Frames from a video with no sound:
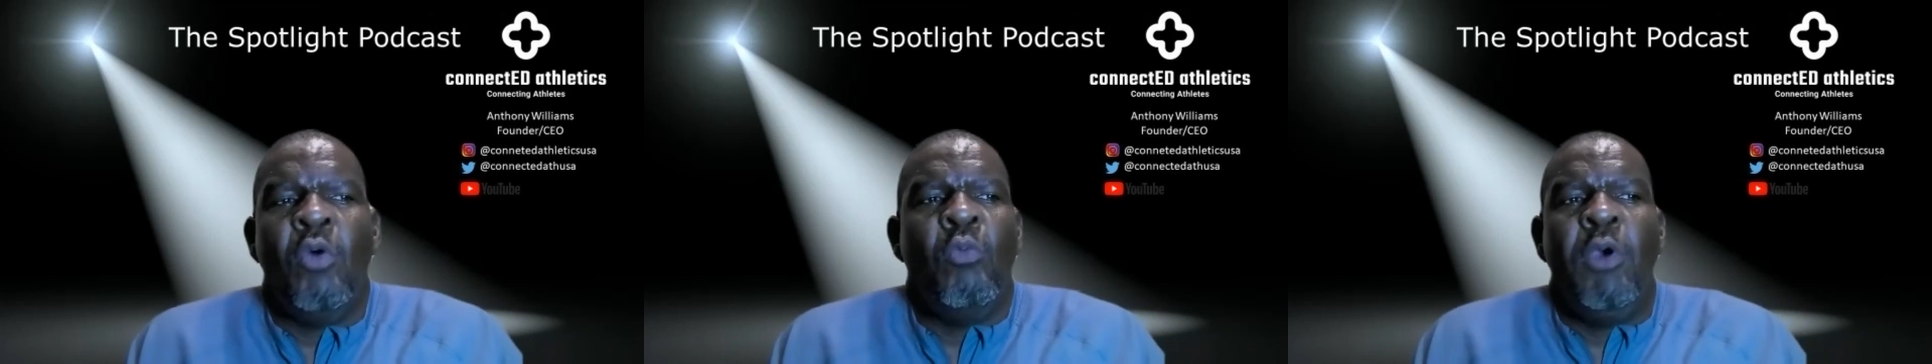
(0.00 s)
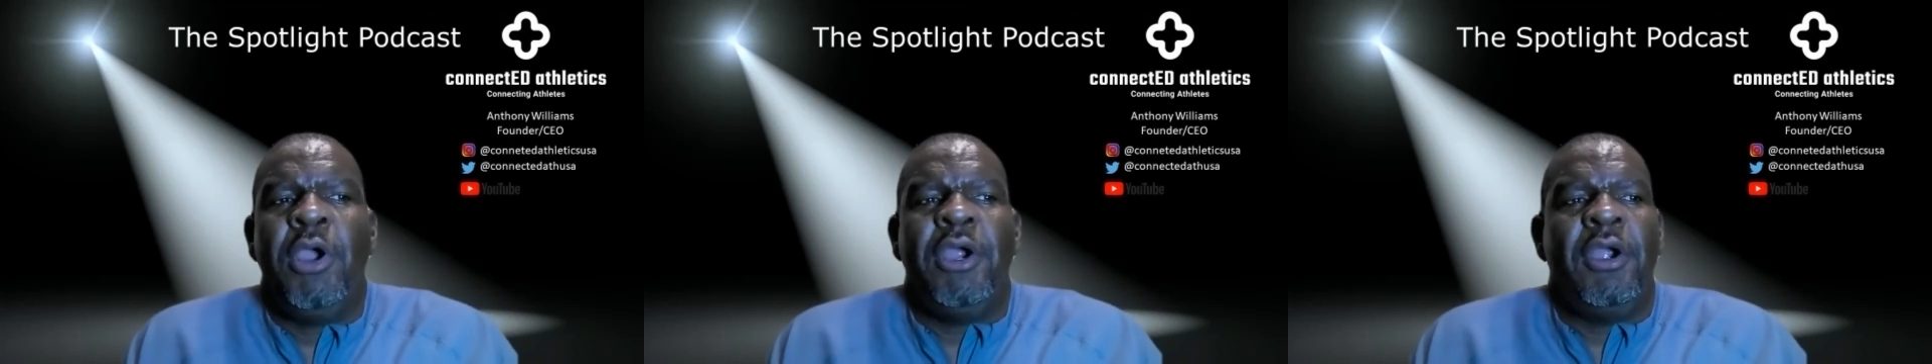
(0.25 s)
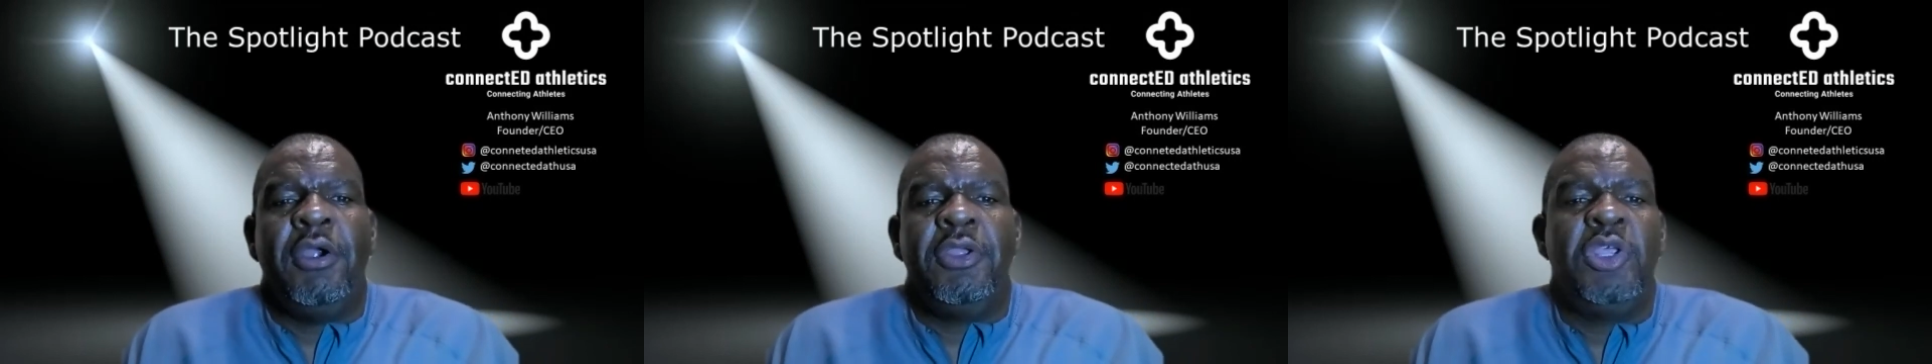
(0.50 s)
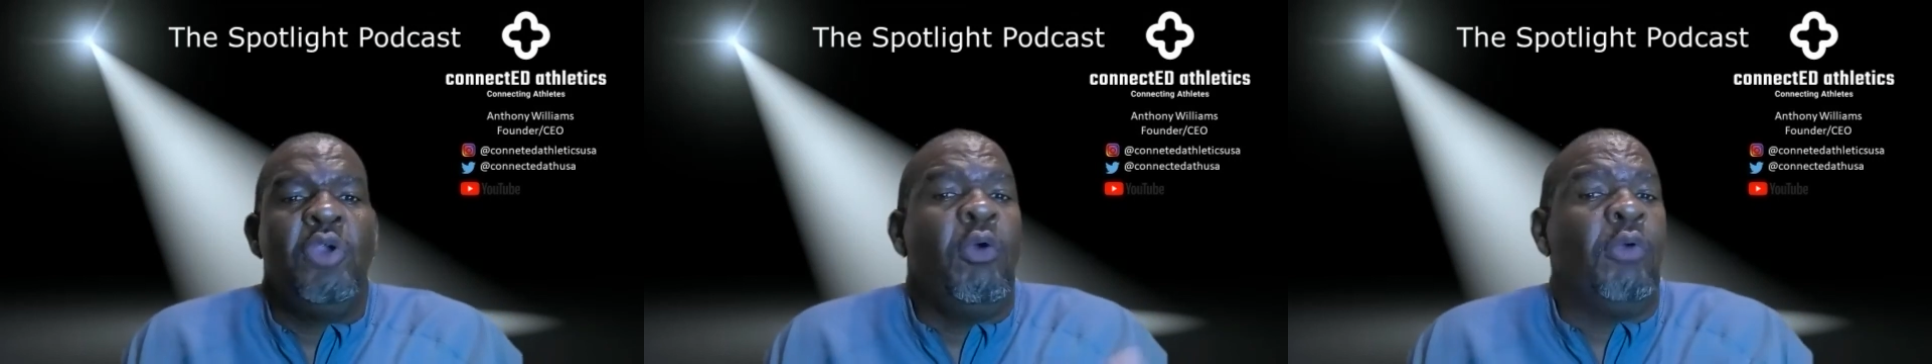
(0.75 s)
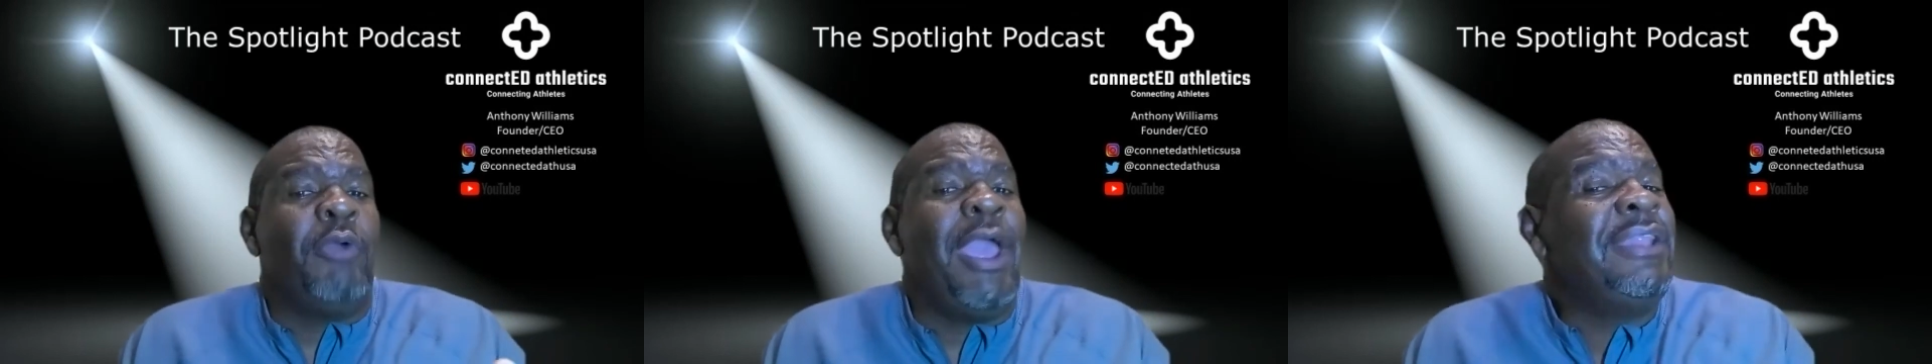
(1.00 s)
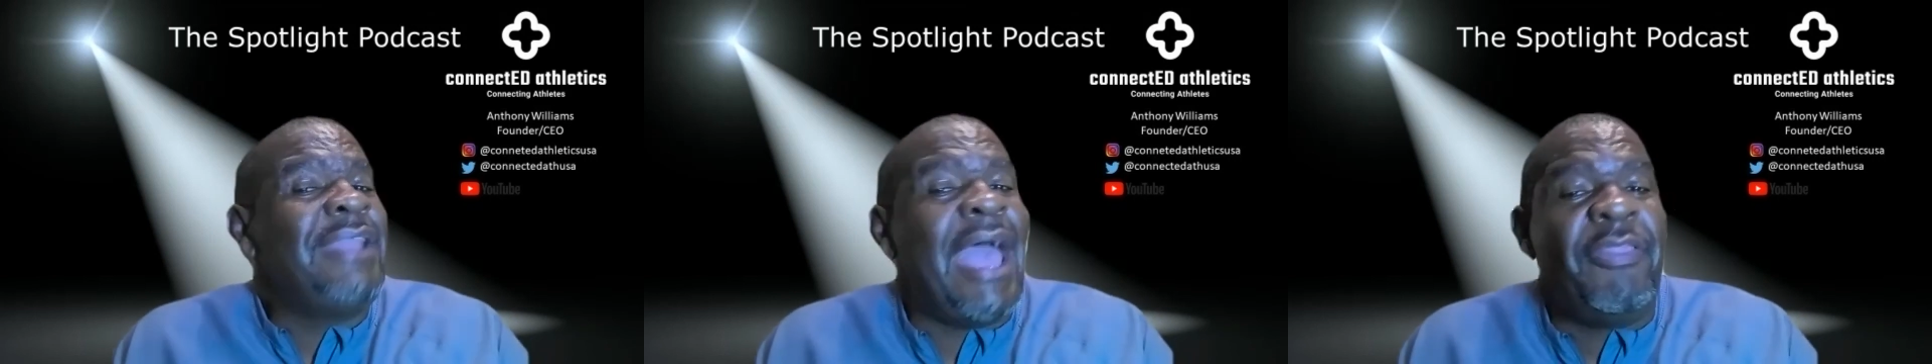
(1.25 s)
where you were
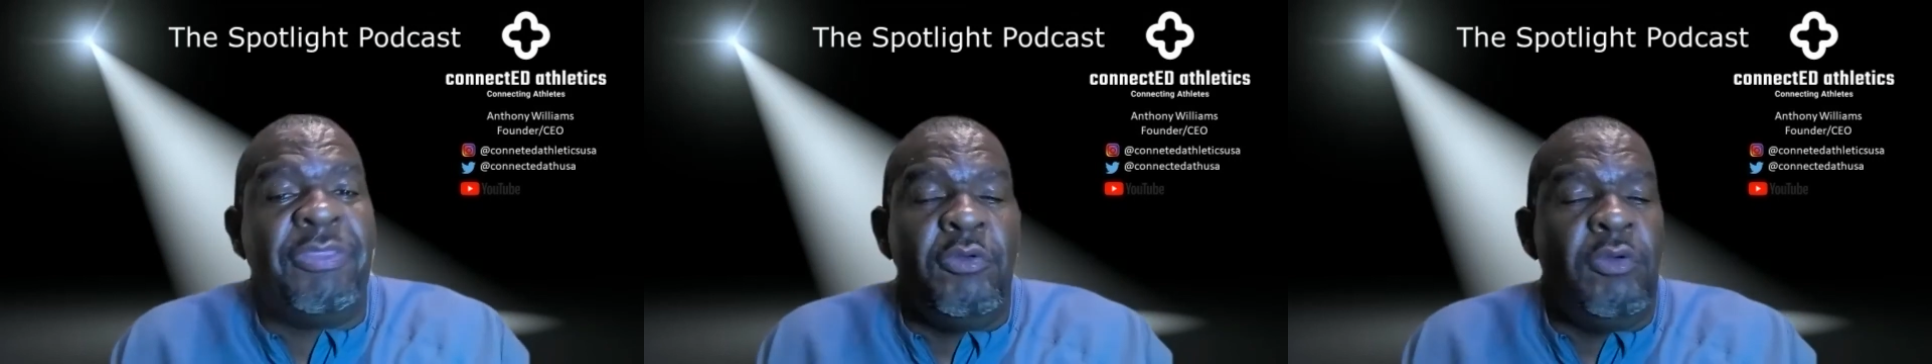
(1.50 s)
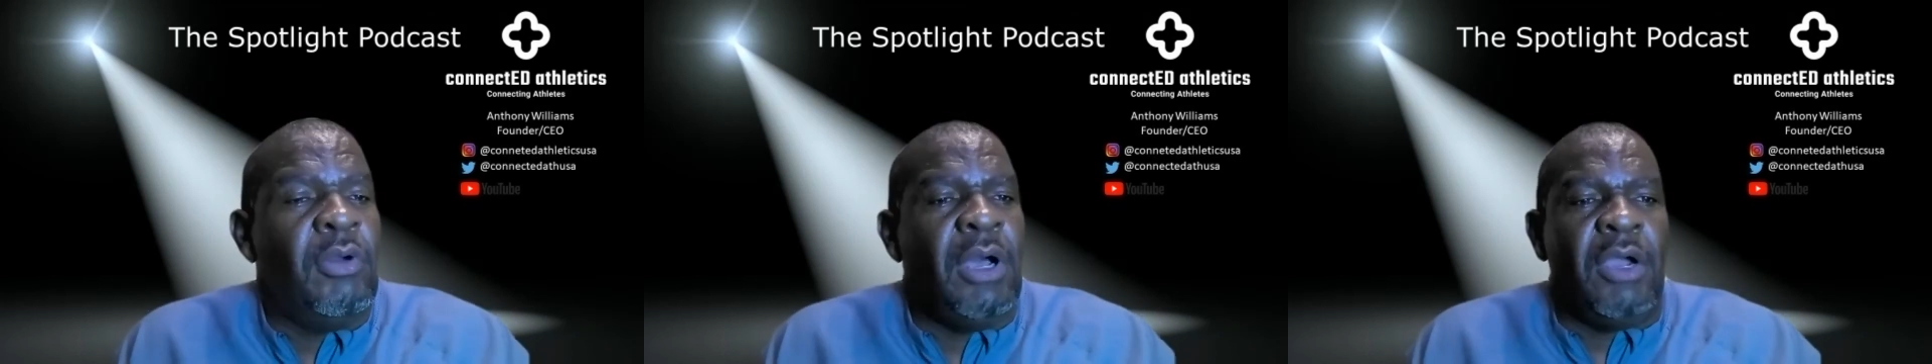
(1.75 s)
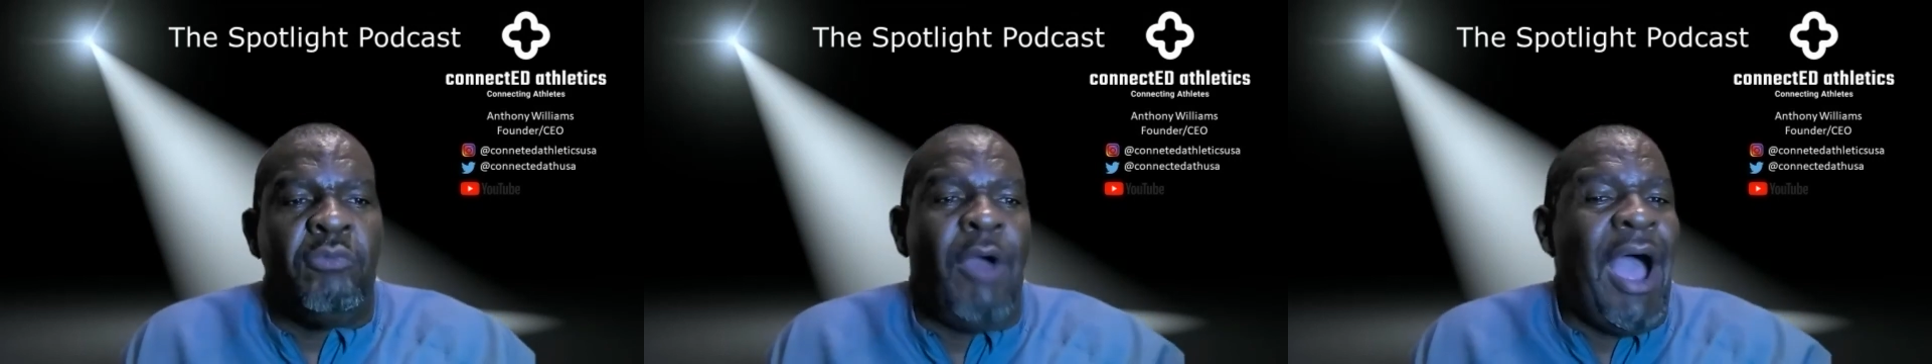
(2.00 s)
ranked at through uh,